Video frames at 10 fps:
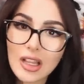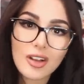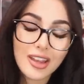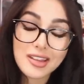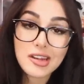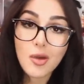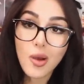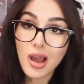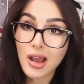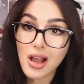Okay, you know
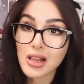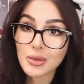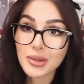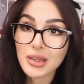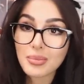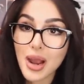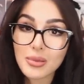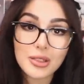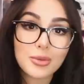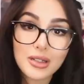what? On Halloween, it
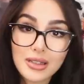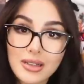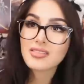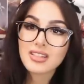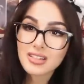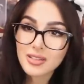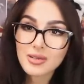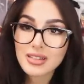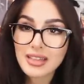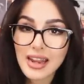probably will. This
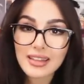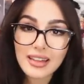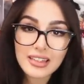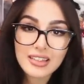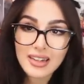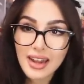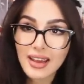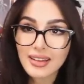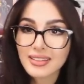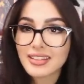dude is getting laid
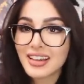tonight.